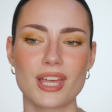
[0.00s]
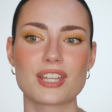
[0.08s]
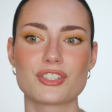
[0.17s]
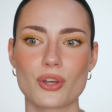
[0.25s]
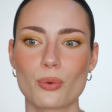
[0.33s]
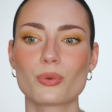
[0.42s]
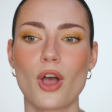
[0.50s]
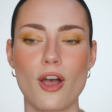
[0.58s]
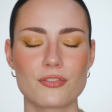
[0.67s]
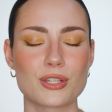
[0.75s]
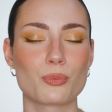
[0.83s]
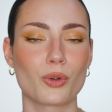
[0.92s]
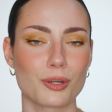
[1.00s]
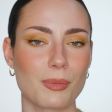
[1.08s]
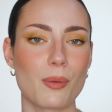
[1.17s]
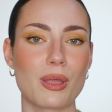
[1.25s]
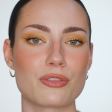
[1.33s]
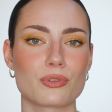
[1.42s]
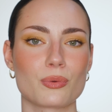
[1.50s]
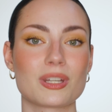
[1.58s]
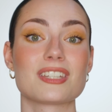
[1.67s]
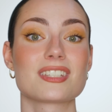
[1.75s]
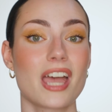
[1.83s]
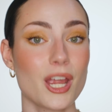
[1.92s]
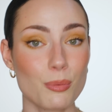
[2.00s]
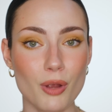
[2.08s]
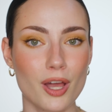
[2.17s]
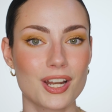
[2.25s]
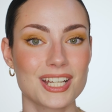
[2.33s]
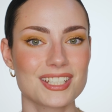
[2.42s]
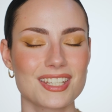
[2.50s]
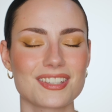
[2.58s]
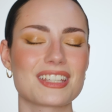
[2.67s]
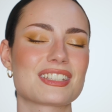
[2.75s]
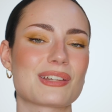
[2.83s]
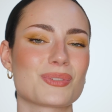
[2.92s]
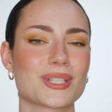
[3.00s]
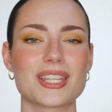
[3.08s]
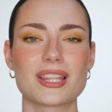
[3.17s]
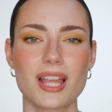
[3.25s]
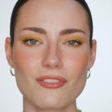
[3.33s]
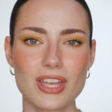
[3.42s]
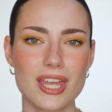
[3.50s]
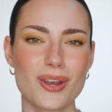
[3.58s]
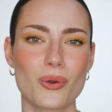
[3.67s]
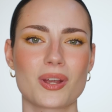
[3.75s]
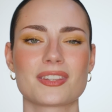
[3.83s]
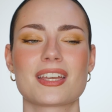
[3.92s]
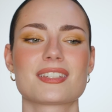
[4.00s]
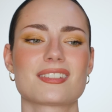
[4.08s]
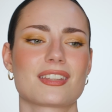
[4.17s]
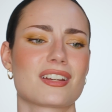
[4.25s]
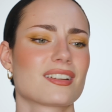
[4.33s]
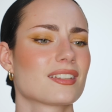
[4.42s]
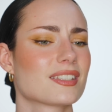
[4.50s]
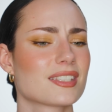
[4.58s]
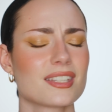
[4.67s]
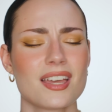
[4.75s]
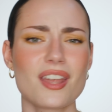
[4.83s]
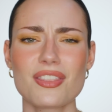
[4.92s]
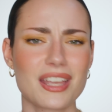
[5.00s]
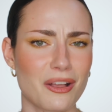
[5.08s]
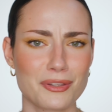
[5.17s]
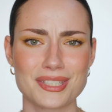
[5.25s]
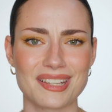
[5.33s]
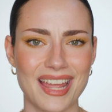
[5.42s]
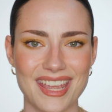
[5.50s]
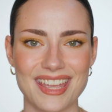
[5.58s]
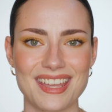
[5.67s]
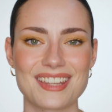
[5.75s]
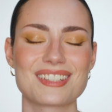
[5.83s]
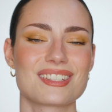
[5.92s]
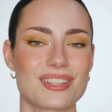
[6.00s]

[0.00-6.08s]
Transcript: I don't often work my way through an entire product unless I really love it or unless there's nothing else like it.